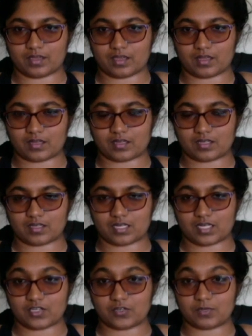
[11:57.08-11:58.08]
And
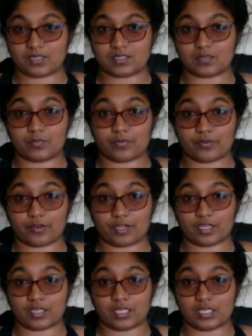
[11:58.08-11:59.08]
continuing to
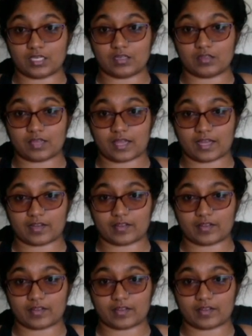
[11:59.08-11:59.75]
breathe out of the